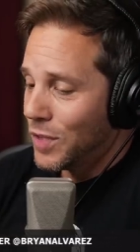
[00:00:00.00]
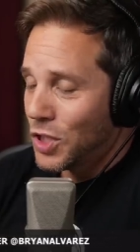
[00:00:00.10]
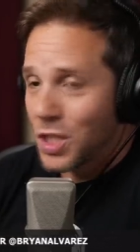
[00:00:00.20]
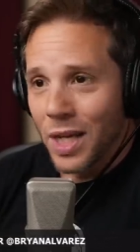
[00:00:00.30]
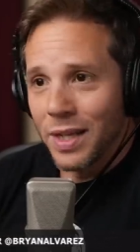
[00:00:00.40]

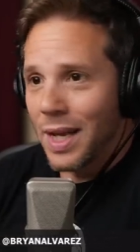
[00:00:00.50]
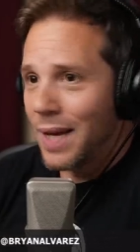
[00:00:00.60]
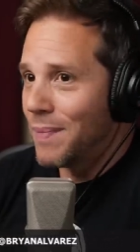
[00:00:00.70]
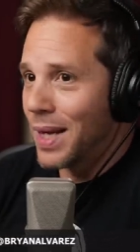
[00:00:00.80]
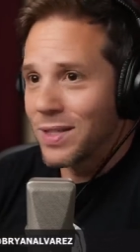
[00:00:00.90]

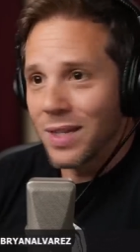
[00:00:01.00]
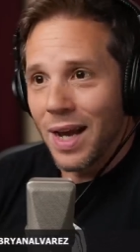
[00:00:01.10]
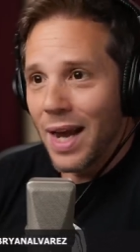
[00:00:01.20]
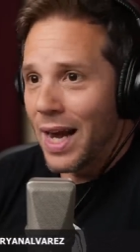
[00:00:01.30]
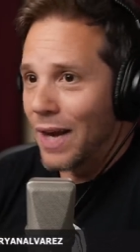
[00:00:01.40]
Sunday messed
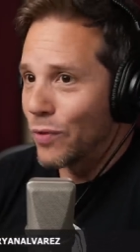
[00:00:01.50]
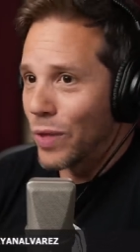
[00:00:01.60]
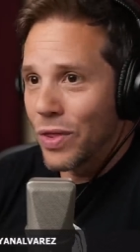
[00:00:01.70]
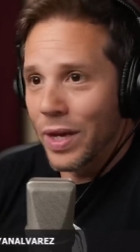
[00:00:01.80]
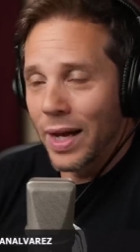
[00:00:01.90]

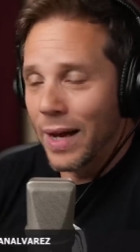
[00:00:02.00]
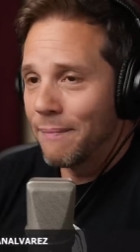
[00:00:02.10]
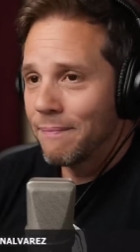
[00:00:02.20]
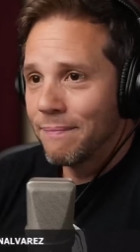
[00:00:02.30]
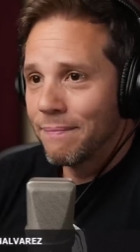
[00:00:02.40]
everything up.